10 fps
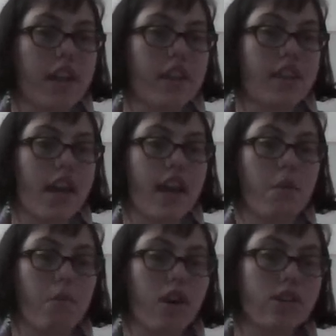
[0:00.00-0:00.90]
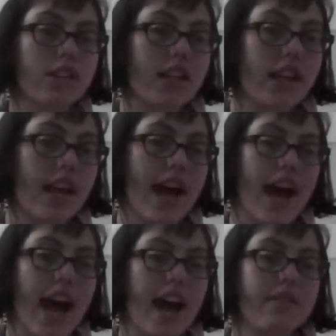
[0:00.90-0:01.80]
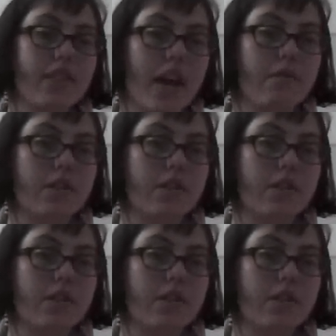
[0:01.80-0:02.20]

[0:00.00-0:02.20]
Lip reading: They want to have that